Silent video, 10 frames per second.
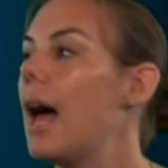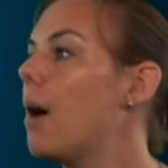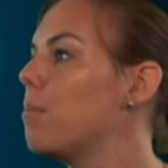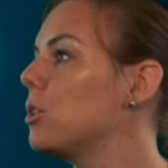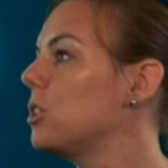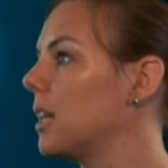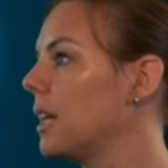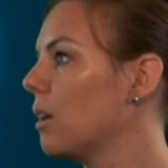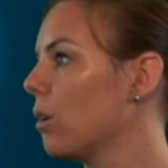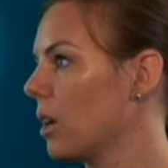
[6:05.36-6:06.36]
and
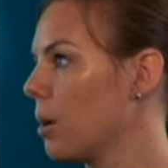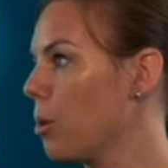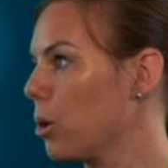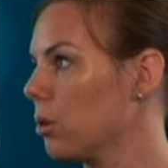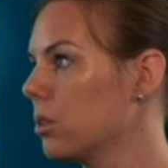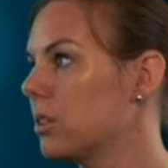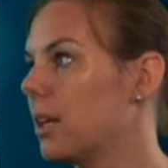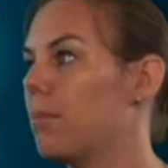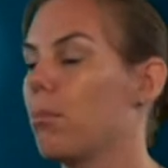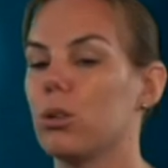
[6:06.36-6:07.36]
machine learning models
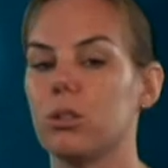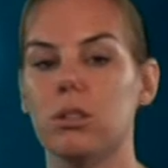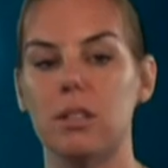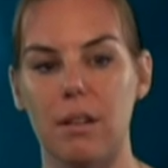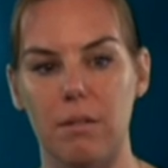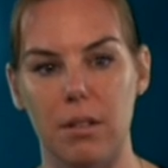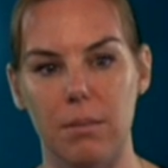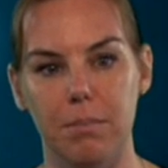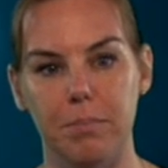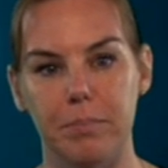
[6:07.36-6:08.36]
in Module 7.
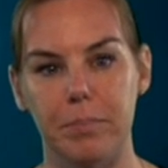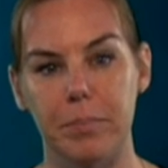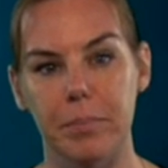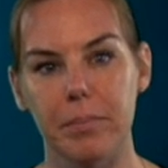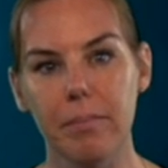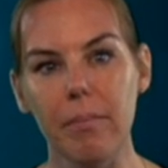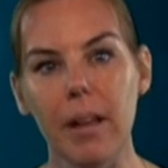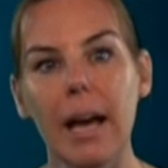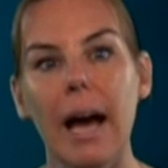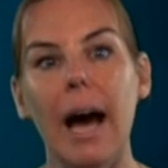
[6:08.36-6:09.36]

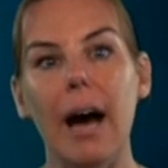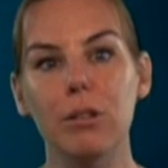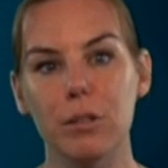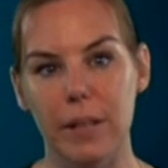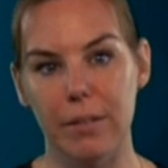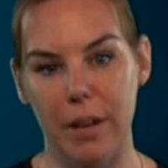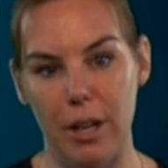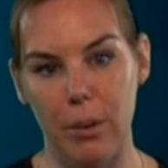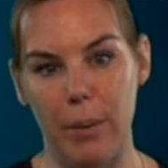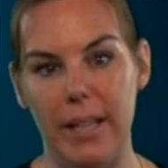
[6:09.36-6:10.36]
How to
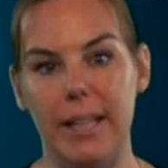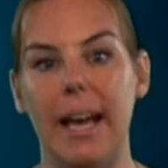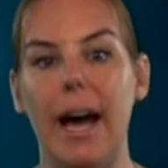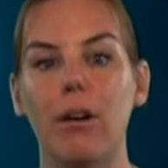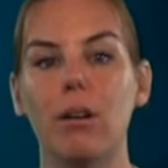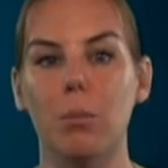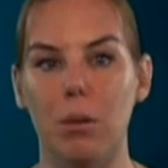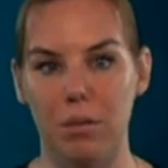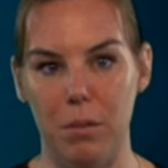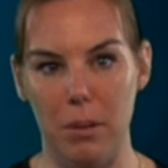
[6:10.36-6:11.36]
evaluate the outcome
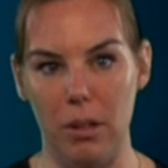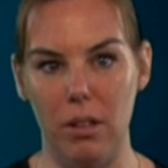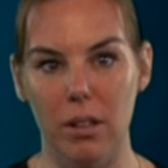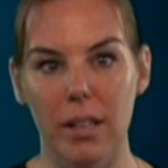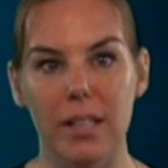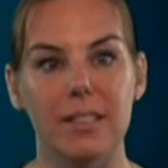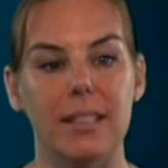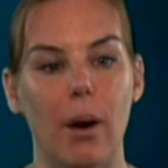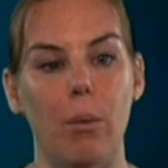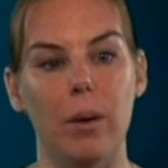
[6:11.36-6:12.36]
of a model is
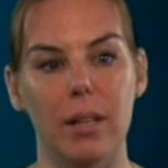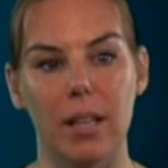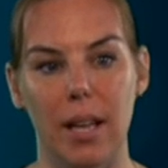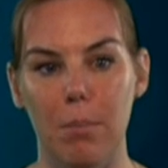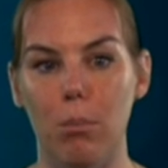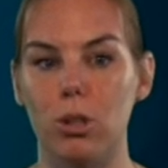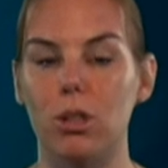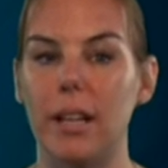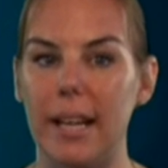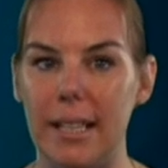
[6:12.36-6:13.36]
dealt with in
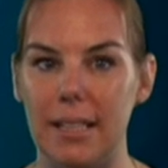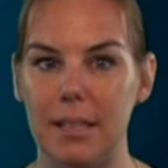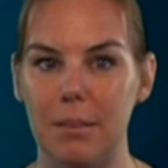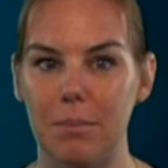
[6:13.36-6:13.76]
Module 8.